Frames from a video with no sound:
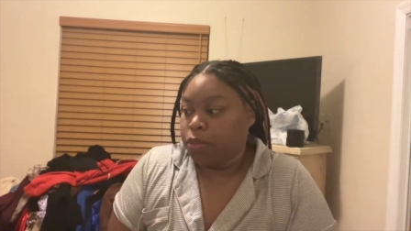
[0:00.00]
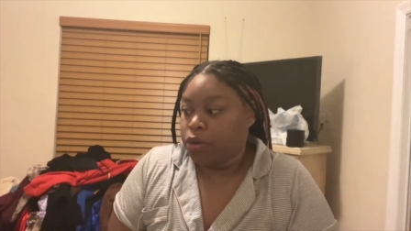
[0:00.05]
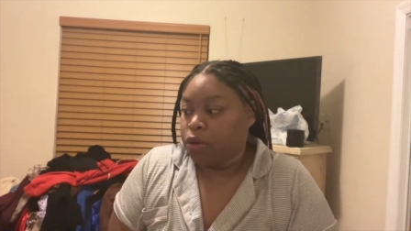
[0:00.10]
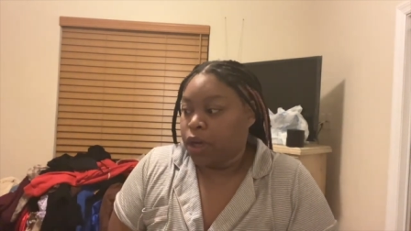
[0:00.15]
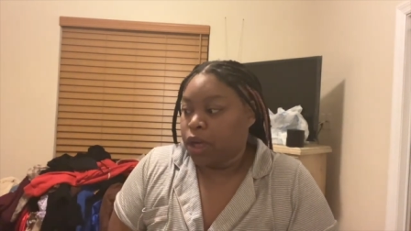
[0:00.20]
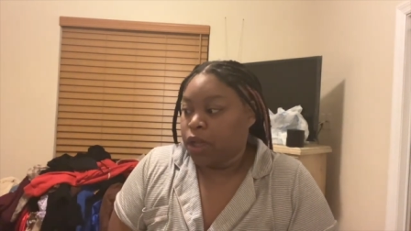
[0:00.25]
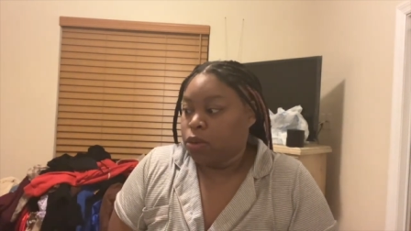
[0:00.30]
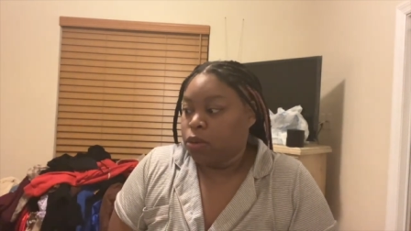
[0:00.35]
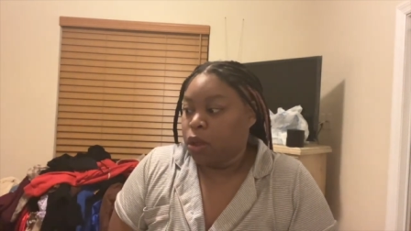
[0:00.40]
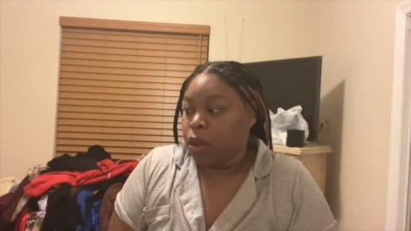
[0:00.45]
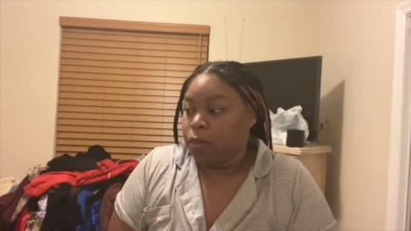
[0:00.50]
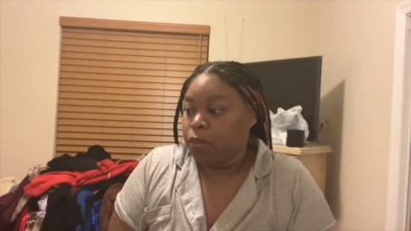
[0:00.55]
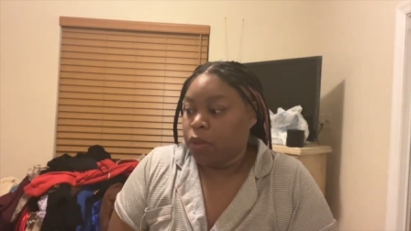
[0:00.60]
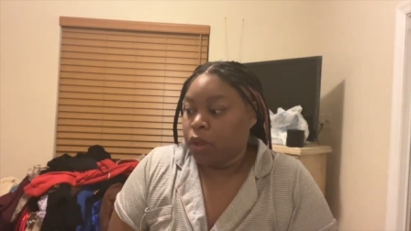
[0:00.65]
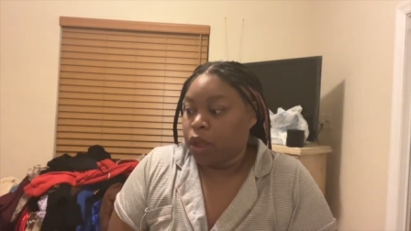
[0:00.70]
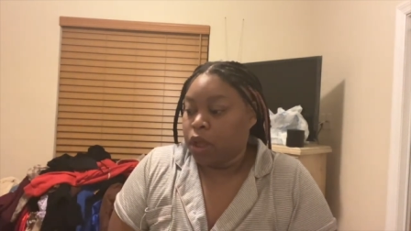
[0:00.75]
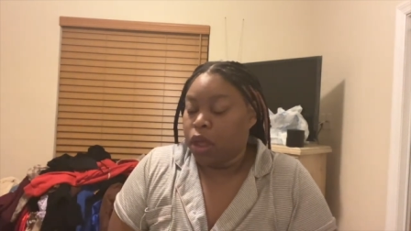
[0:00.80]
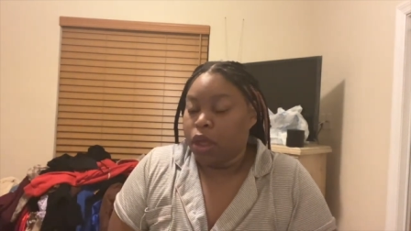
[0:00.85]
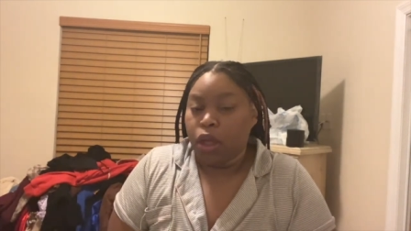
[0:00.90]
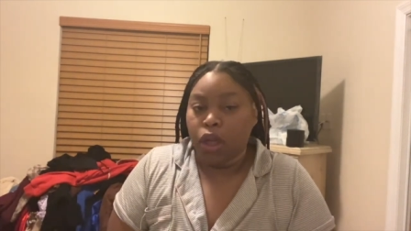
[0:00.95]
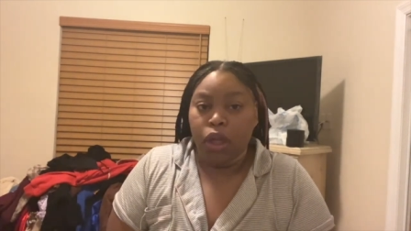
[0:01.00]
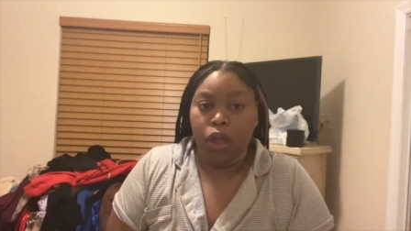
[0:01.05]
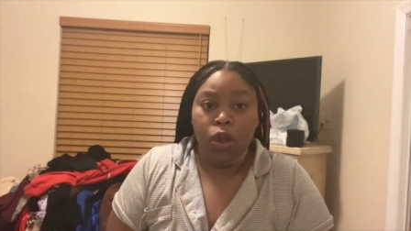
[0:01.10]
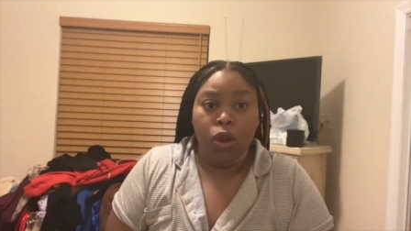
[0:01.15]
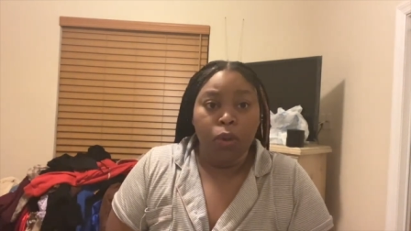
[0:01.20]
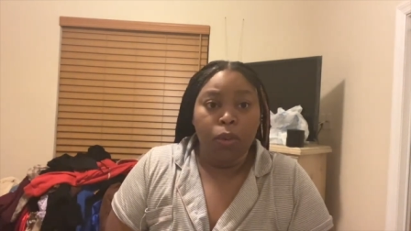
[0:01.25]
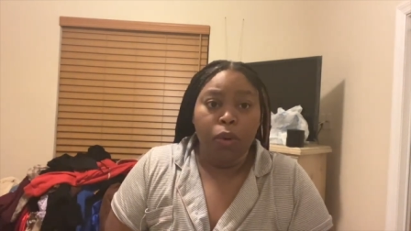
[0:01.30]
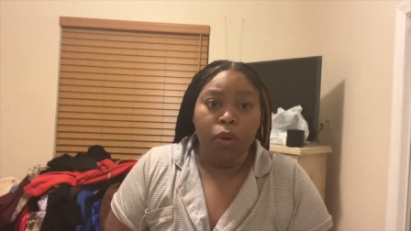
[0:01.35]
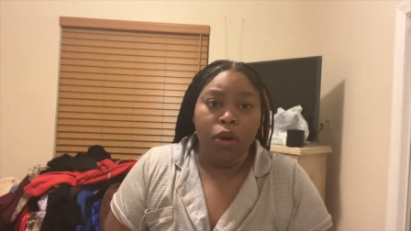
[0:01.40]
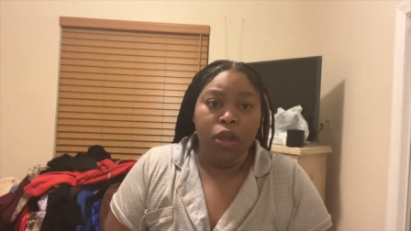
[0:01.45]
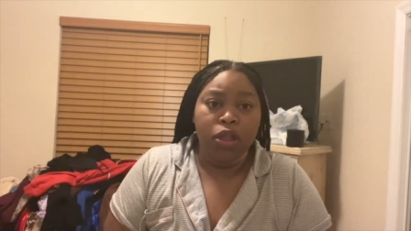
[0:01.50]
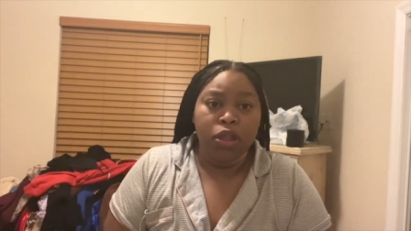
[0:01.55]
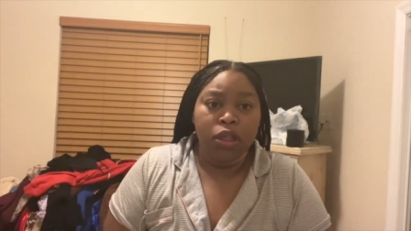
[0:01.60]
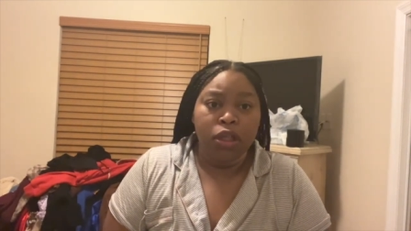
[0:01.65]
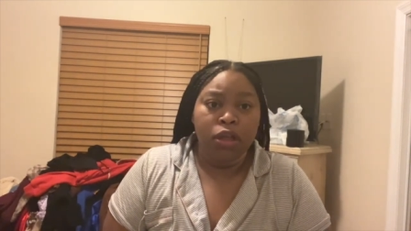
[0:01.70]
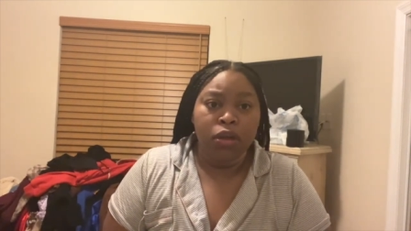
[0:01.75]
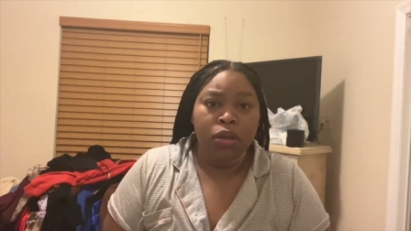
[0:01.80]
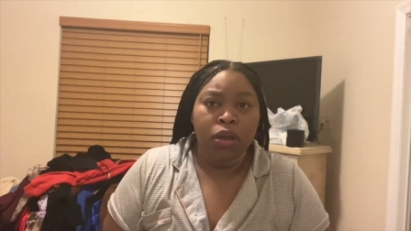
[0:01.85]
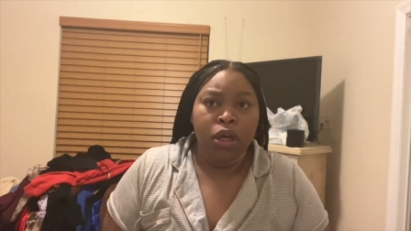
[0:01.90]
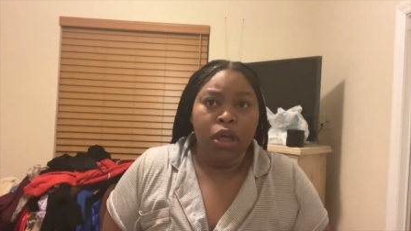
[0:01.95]
So that's why I'm thinking a low
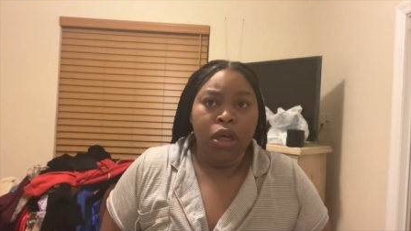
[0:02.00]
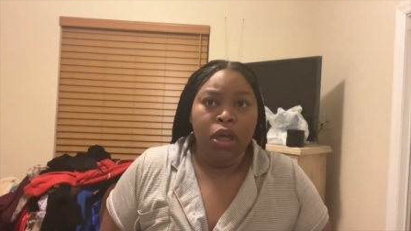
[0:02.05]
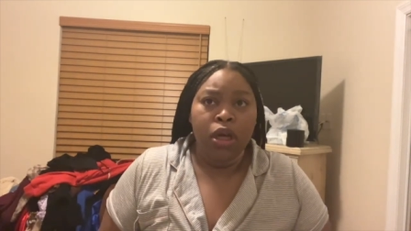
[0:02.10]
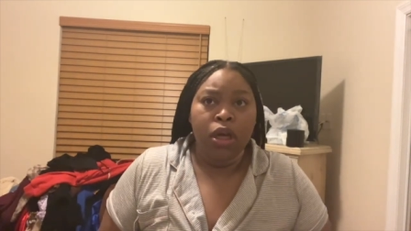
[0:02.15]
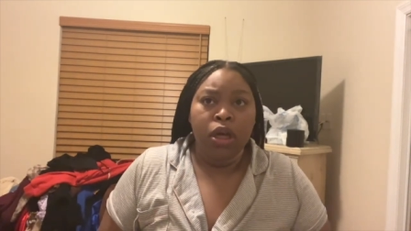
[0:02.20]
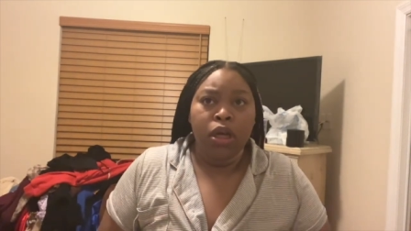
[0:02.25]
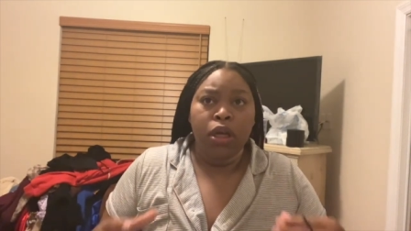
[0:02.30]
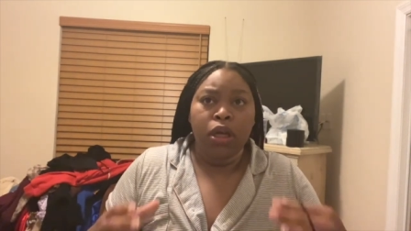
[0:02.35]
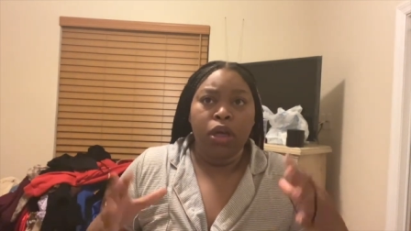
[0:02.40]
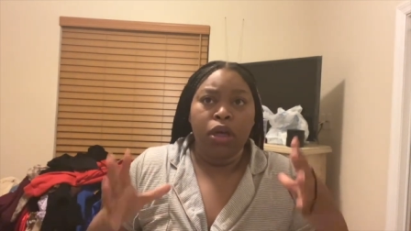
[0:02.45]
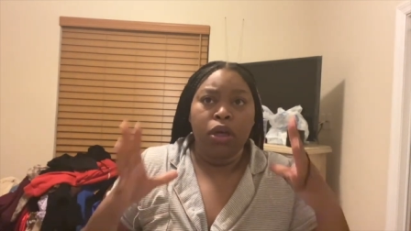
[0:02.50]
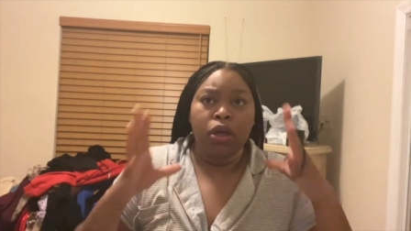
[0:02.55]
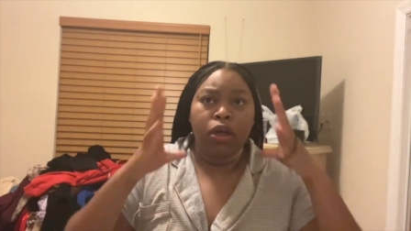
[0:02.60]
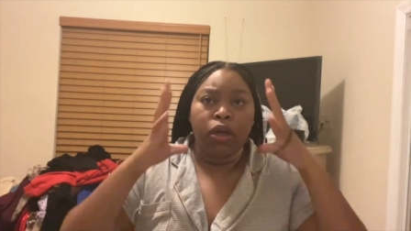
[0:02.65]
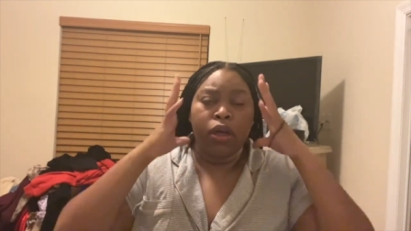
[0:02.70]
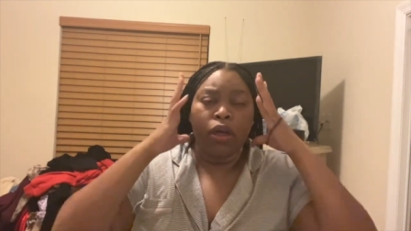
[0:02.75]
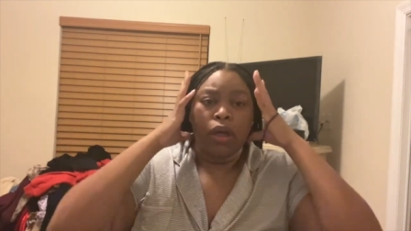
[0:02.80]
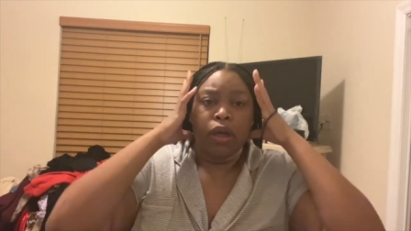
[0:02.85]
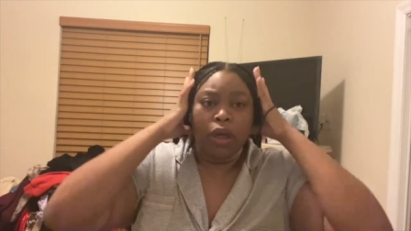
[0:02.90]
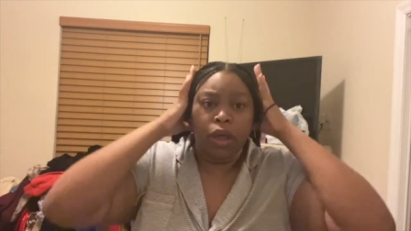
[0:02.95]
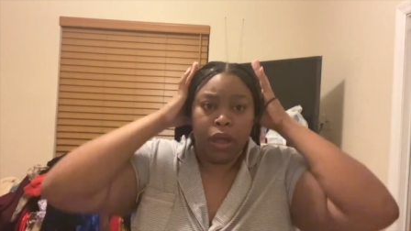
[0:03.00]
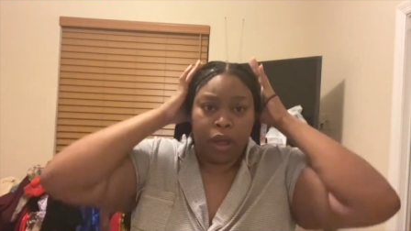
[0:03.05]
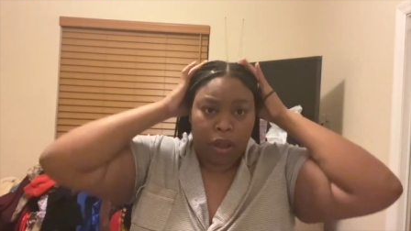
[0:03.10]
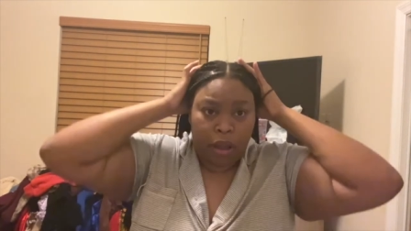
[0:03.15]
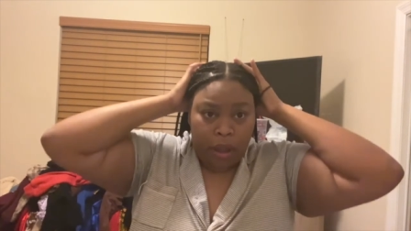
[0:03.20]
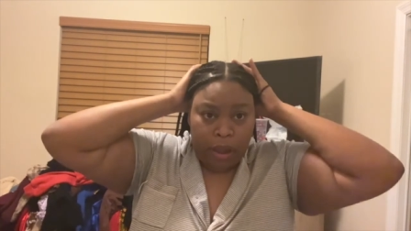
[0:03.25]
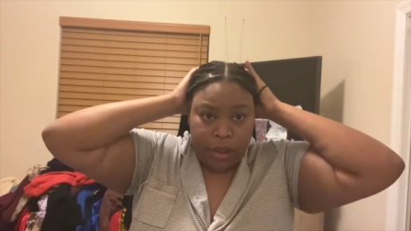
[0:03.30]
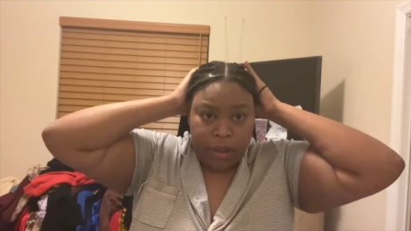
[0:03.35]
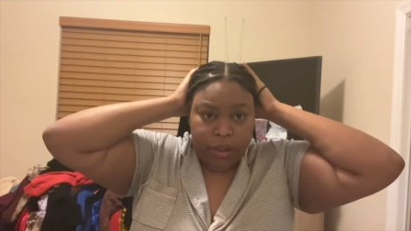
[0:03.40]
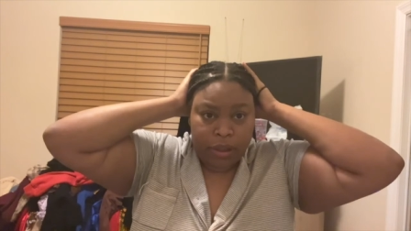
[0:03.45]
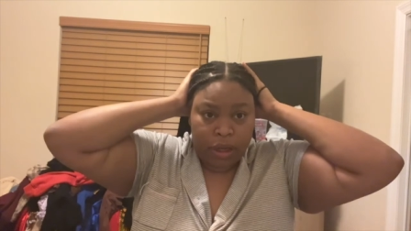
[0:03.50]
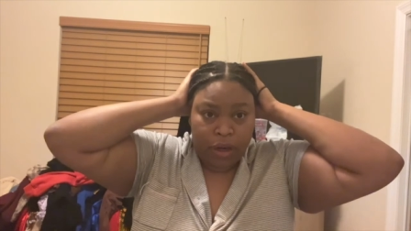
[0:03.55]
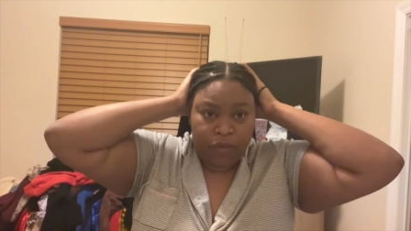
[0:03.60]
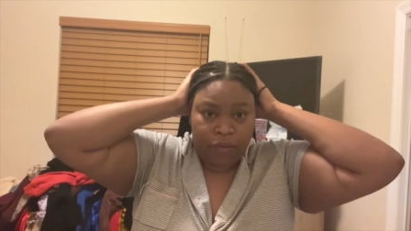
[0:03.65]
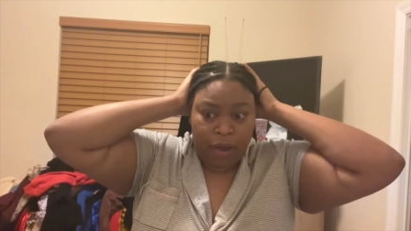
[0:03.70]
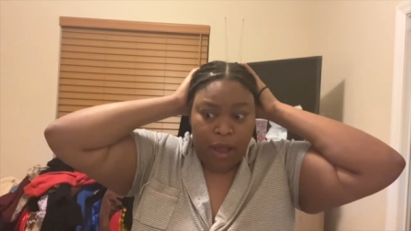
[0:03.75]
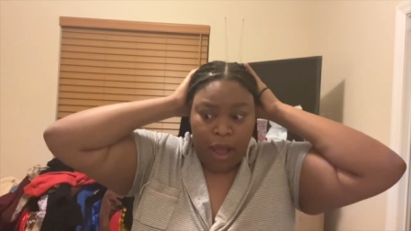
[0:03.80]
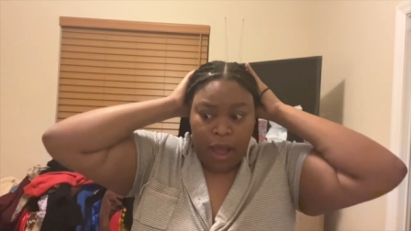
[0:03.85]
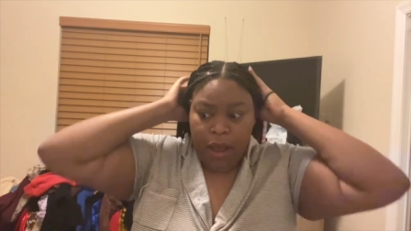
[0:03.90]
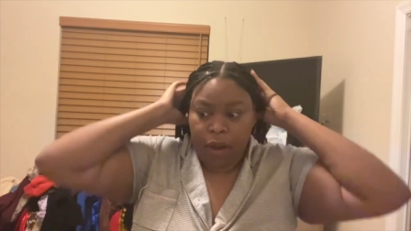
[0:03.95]
ponytail instead of a
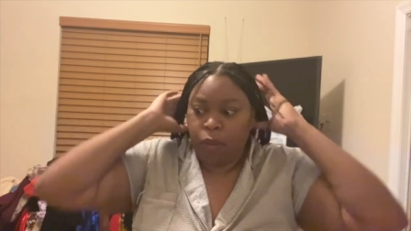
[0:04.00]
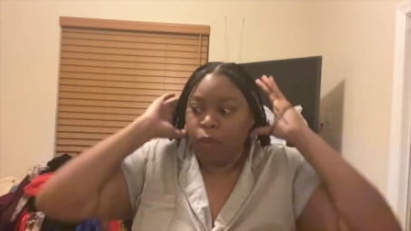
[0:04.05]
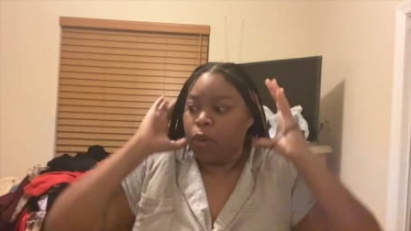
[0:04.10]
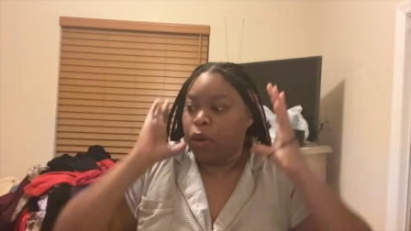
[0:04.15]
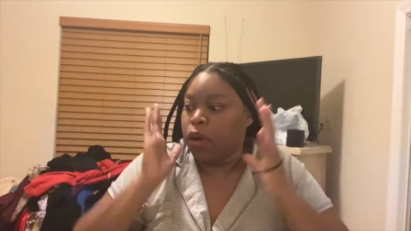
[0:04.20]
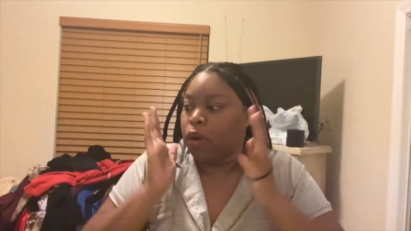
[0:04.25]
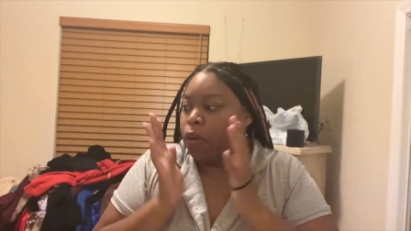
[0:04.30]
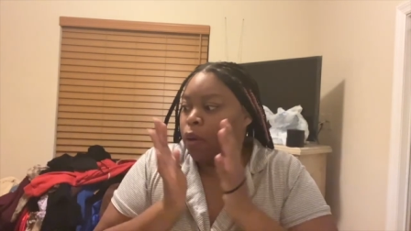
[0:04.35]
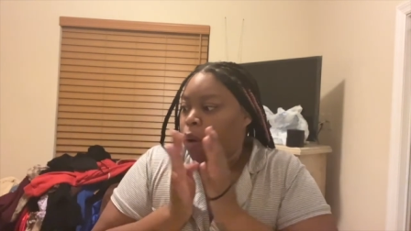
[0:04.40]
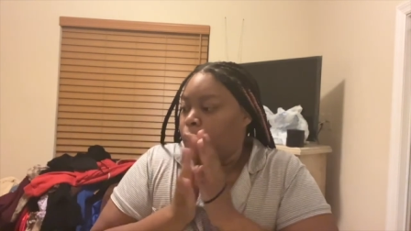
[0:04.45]
high one.